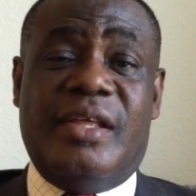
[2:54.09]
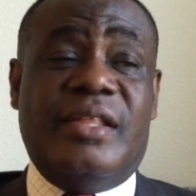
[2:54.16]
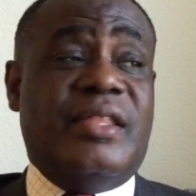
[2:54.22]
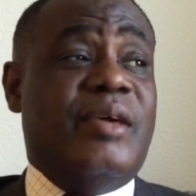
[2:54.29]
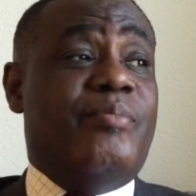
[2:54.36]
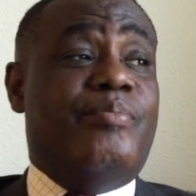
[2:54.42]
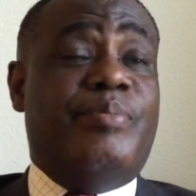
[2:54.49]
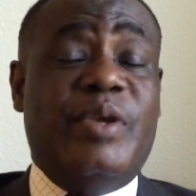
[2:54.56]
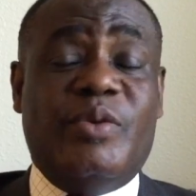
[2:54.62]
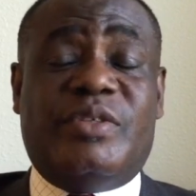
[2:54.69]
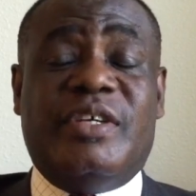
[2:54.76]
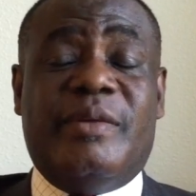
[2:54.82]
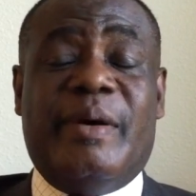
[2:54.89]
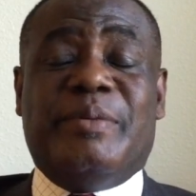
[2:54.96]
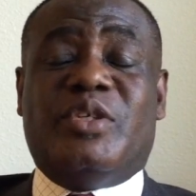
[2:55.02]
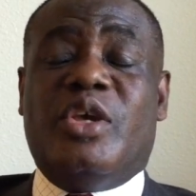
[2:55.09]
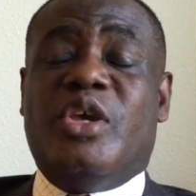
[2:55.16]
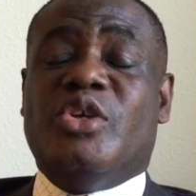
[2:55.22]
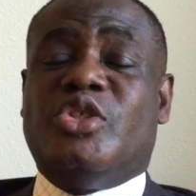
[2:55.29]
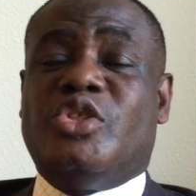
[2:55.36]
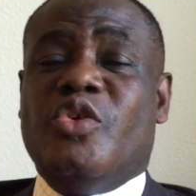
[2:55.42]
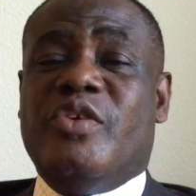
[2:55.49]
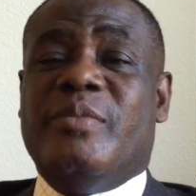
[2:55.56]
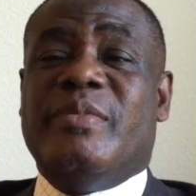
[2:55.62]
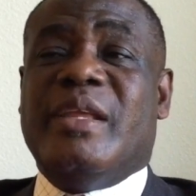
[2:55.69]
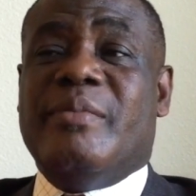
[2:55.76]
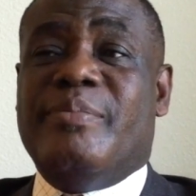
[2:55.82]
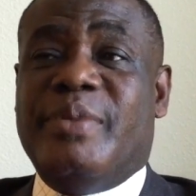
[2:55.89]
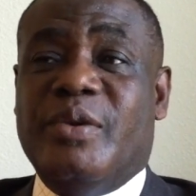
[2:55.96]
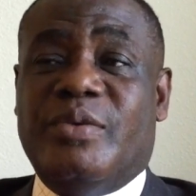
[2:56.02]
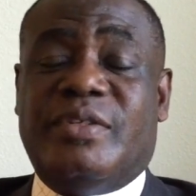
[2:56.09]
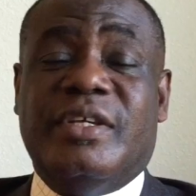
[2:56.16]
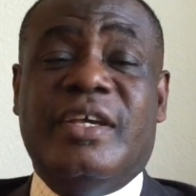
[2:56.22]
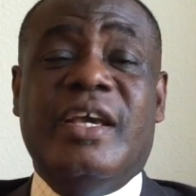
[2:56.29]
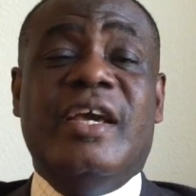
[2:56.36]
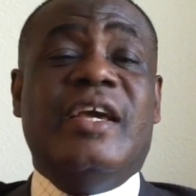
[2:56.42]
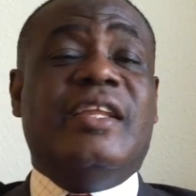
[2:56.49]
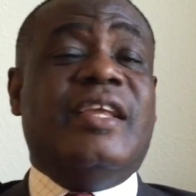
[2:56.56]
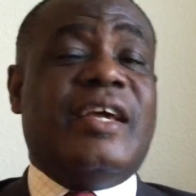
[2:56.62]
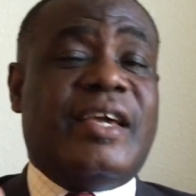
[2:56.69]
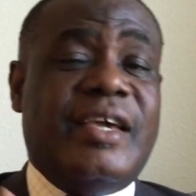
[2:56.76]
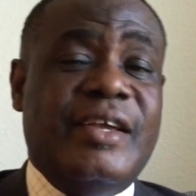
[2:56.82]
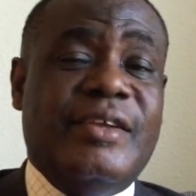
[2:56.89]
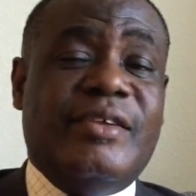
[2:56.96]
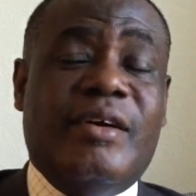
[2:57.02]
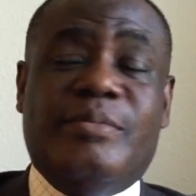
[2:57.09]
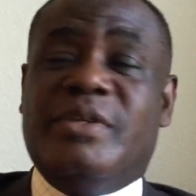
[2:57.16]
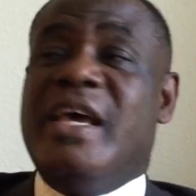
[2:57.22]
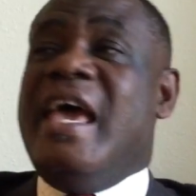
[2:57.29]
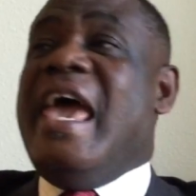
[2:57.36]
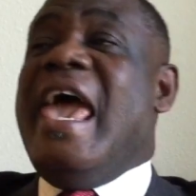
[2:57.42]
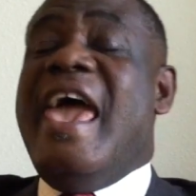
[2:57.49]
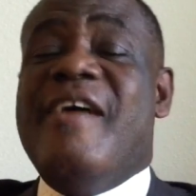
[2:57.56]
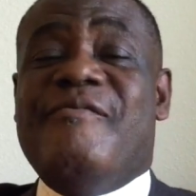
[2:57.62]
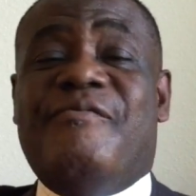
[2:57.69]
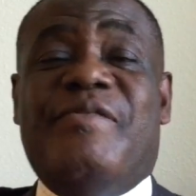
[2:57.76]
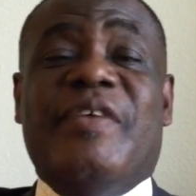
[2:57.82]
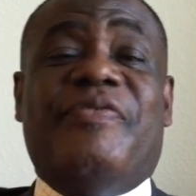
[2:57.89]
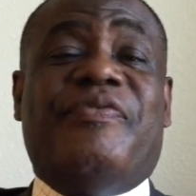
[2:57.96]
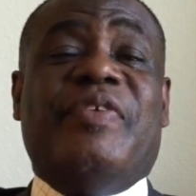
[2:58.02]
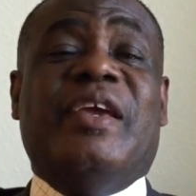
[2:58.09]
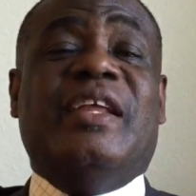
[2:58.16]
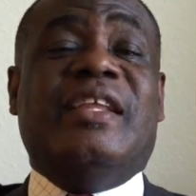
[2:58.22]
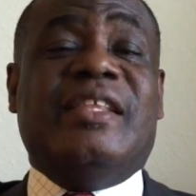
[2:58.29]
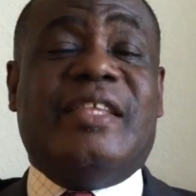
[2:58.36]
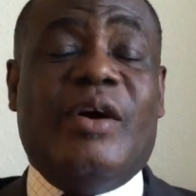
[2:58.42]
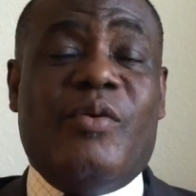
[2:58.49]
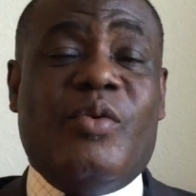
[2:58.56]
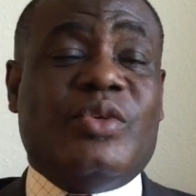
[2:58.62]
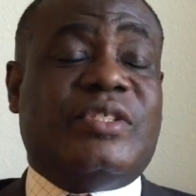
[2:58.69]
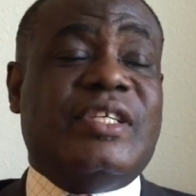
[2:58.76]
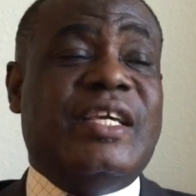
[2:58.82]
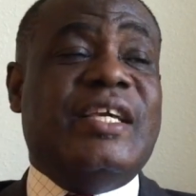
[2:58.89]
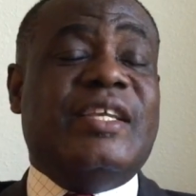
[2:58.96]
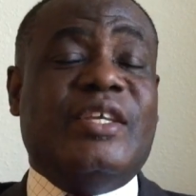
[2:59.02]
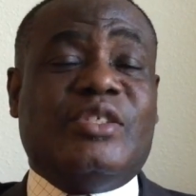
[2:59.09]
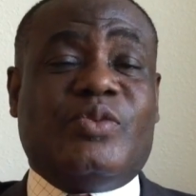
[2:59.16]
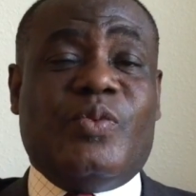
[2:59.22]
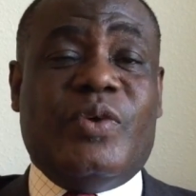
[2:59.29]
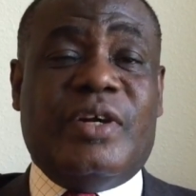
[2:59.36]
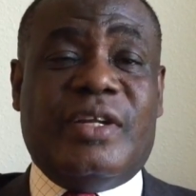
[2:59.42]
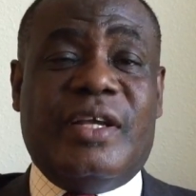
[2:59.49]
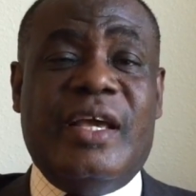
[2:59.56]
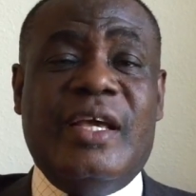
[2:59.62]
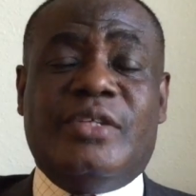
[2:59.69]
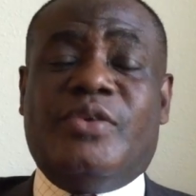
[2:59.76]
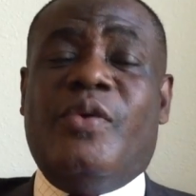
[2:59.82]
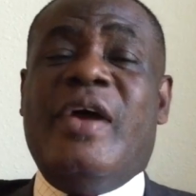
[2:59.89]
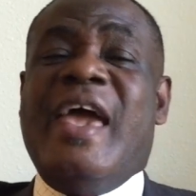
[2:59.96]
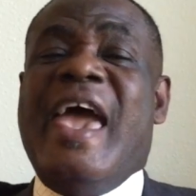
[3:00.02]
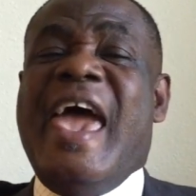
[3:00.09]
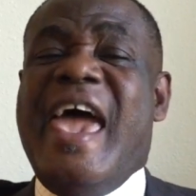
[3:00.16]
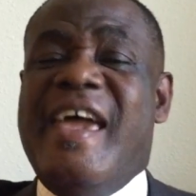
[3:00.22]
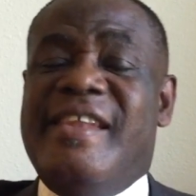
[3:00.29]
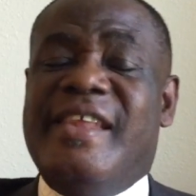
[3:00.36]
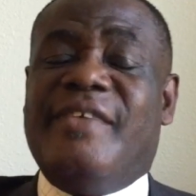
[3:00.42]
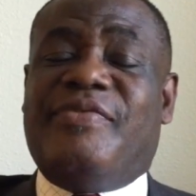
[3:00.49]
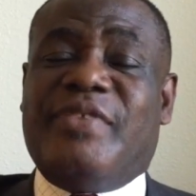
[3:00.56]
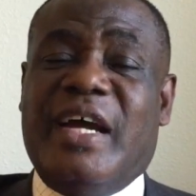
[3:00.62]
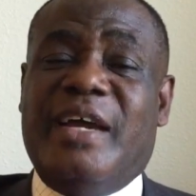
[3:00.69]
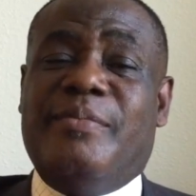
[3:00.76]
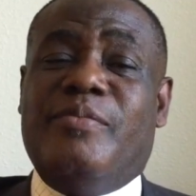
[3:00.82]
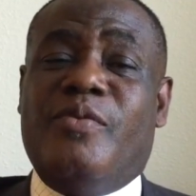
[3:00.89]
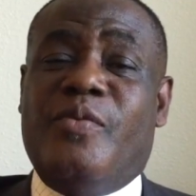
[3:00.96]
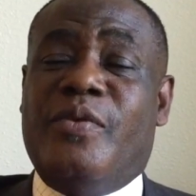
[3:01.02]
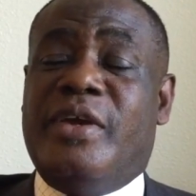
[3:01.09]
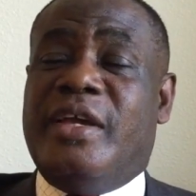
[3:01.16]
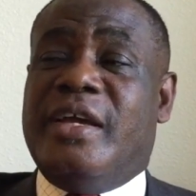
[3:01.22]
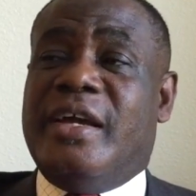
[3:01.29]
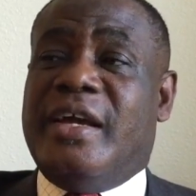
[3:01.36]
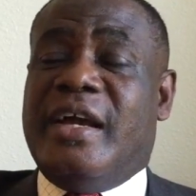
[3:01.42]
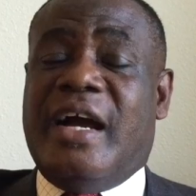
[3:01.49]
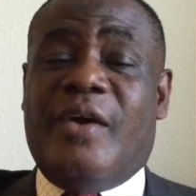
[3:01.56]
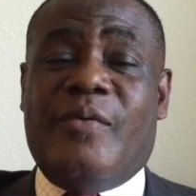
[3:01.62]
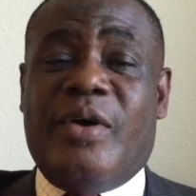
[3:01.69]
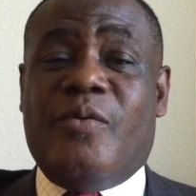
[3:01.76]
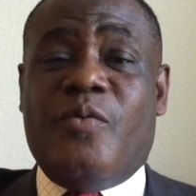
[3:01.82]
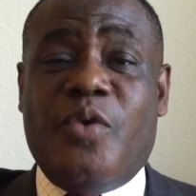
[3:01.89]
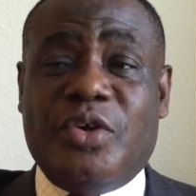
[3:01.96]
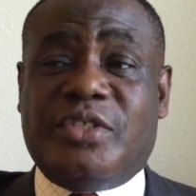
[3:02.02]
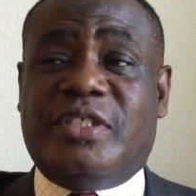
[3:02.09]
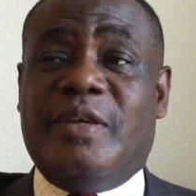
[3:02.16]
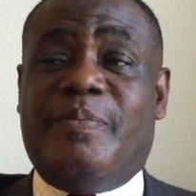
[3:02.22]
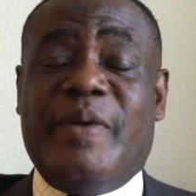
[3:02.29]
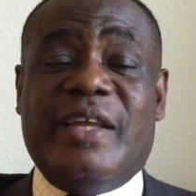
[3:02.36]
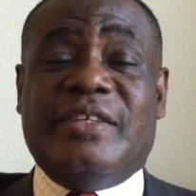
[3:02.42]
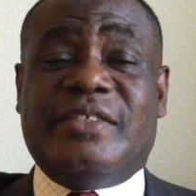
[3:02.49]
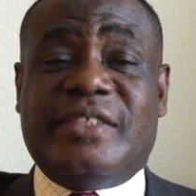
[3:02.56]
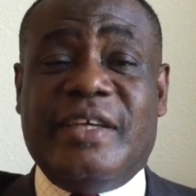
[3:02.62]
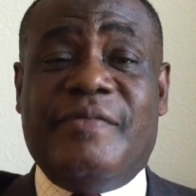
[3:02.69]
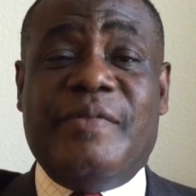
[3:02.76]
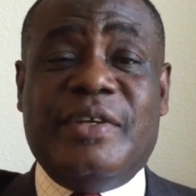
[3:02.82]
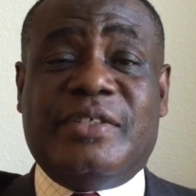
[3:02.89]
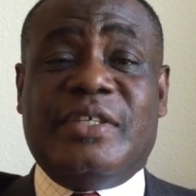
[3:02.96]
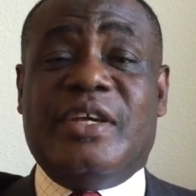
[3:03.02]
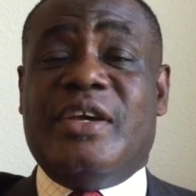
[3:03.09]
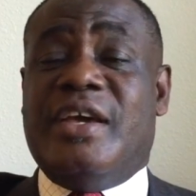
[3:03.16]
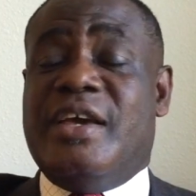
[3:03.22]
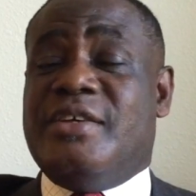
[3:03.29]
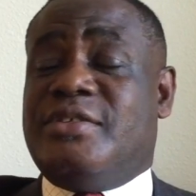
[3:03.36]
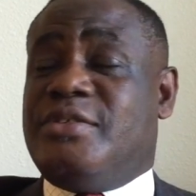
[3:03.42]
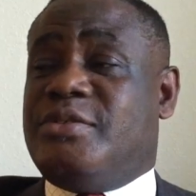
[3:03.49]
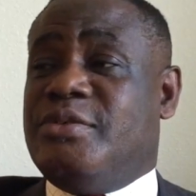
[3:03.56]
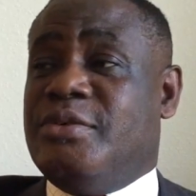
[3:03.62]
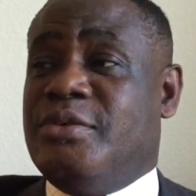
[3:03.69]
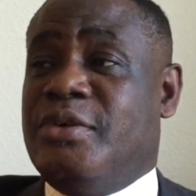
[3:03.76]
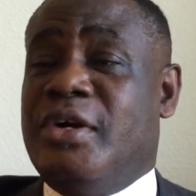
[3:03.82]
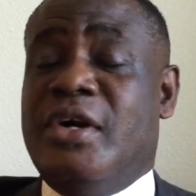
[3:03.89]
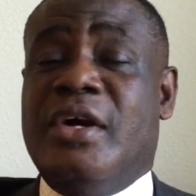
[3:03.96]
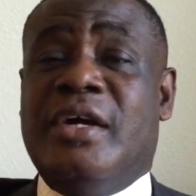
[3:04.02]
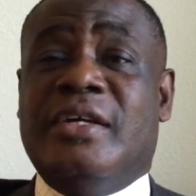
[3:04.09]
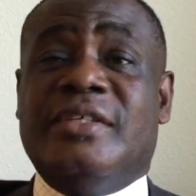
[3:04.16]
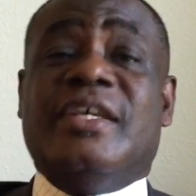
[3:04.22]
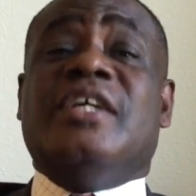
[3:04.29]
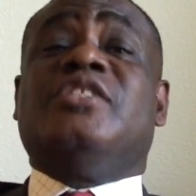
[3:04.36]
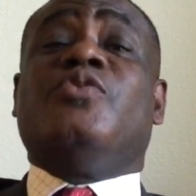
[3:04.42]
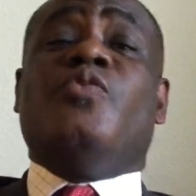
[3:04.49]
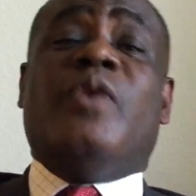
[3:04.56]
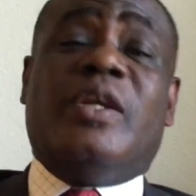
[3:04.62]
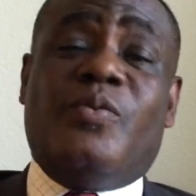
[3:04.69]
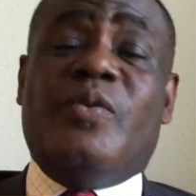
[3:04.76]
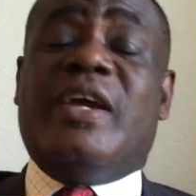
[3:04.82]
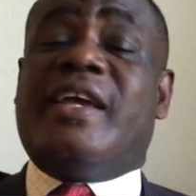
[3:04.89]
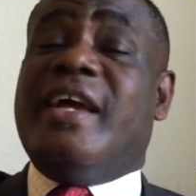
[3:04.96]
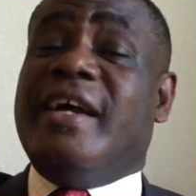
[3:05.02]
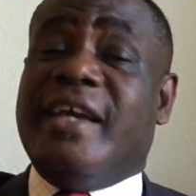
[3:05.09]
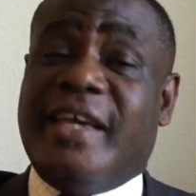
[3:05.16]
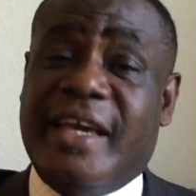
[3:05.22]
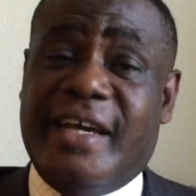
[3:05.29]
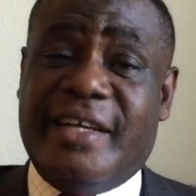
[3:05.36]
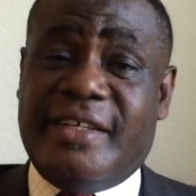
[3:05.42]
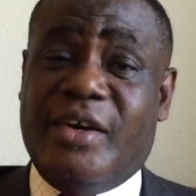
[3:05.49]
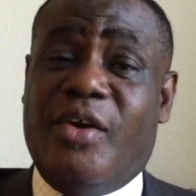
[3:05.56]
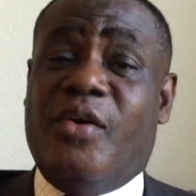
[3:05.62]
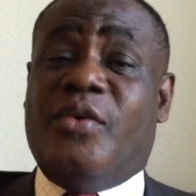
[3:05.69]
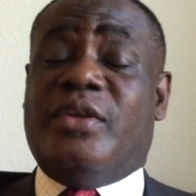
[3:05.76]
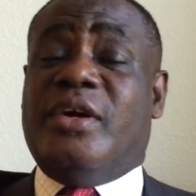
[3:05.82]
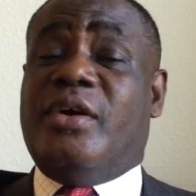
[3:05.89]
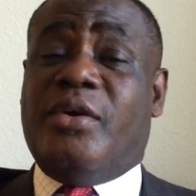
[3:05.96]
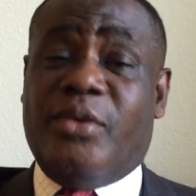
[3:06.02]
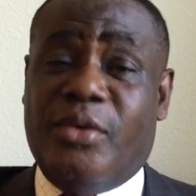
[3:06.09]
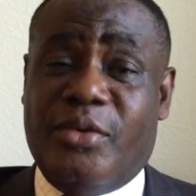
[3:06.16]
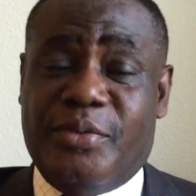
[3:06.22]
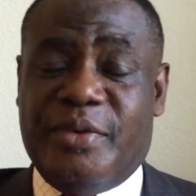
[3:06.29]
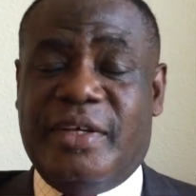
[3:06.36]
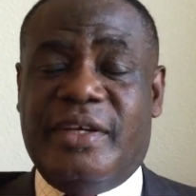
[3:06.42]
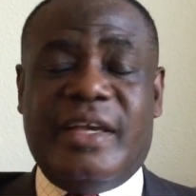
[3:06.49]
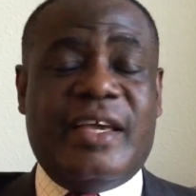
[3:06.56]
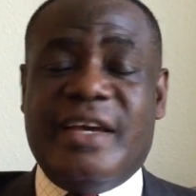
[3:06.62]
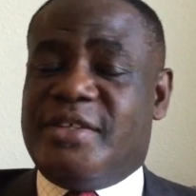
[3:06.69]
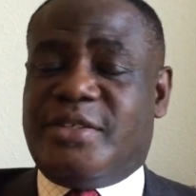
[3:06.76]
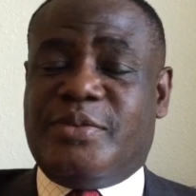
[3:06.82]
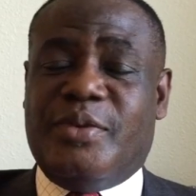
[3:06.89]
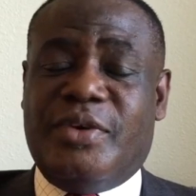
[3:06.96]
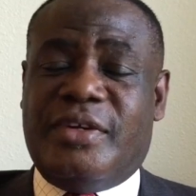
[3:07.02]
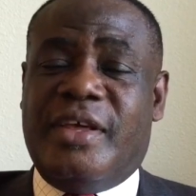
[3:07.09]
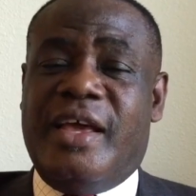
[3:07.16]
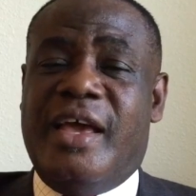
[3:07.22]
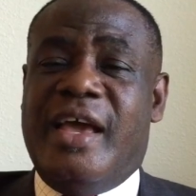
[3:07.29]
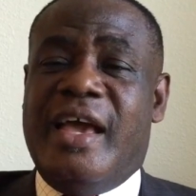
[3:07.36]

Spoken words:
The beauty, the Bible says he showed him the beauty, the kingdoms, everything that was in this world. So anytime we our worship and service is to just what we can get or the glory, guess what?